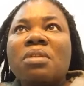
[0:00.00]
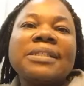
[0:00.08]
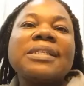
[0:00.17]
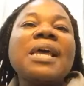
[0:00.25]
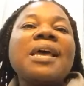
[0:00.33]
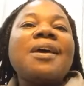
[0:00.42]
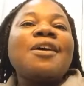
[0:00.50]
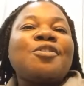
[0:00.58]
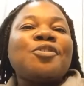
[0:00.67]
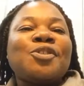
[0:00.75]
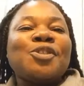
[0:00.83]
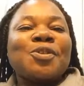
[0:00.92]
Uh,
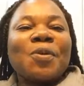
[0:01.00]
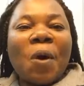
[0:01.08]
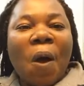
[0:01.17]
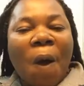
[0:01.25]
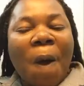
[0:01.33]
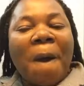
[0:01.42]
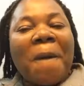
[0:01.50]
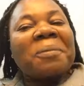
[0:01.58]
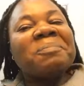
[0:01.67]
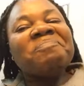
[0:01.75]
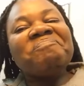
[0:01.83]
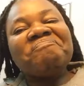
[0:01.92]
so,
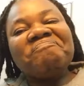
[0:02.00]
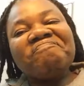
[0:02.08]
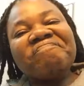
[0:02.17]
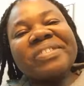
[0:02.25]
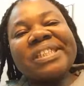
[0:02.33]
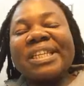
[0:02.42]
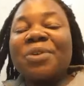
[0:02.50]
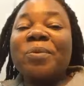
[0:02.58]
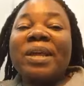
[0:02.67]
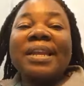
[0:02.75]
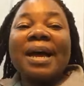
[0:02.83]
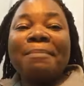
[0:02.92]
hmm, they
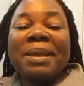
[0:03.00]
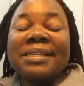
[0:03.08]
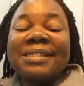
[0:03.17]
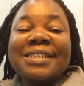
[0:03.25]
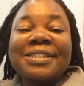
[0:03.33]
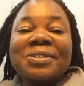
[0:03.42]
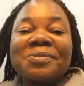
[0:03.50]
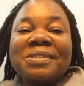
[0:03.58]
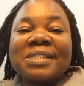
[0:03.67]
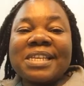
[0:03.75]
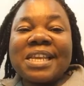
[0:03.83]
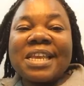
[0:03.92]
were lamenting
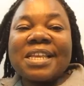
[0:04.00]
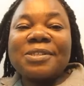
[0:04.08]
today.